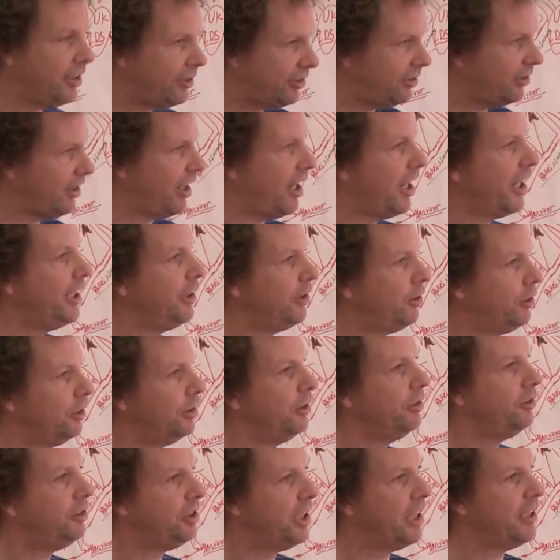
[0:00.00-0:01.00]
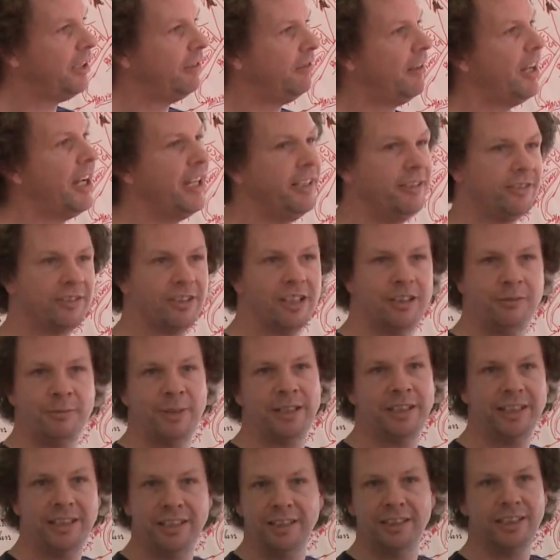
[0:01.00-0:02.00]
site could generate so
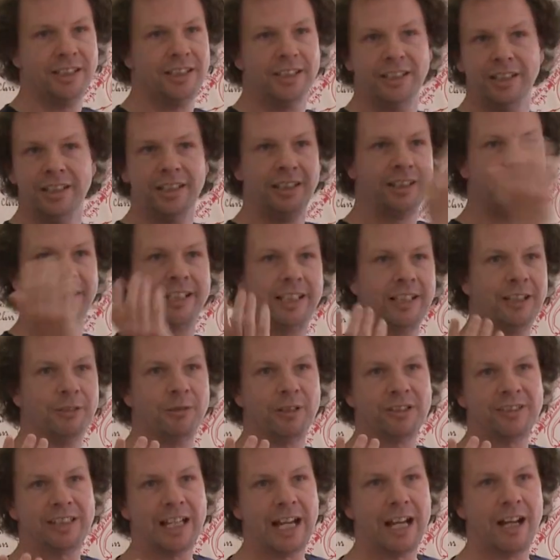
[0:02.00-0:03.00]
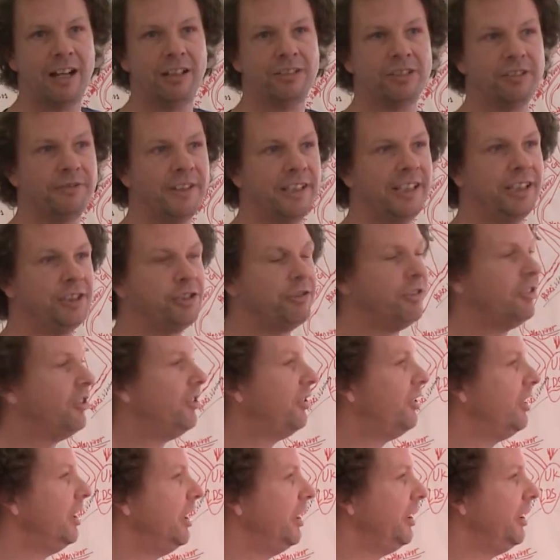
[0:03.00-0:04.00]
many kilowatt hours of electricity a